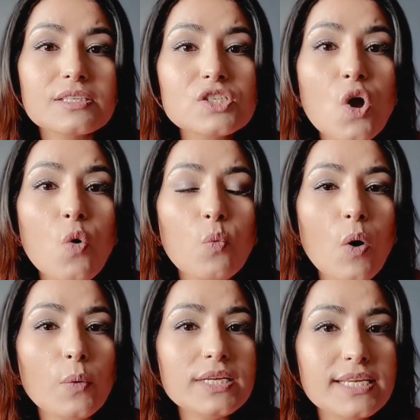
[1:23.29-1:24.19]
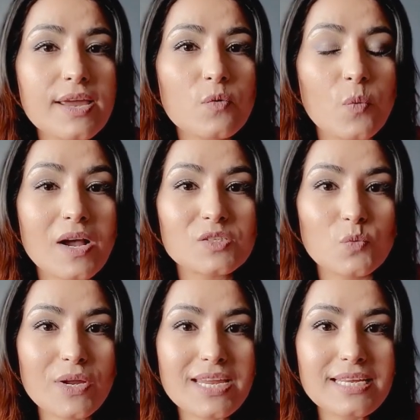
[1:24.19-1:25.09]
So what we did was
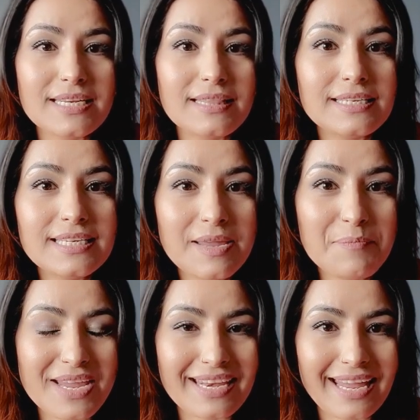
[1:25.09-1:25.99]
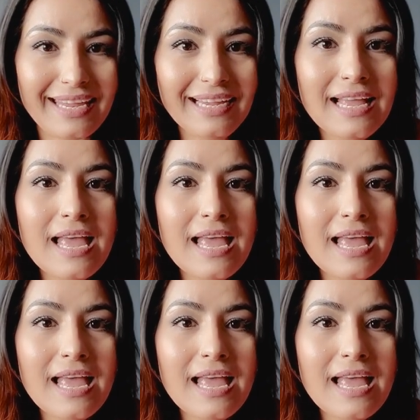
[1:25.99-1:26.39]
we did the team meeting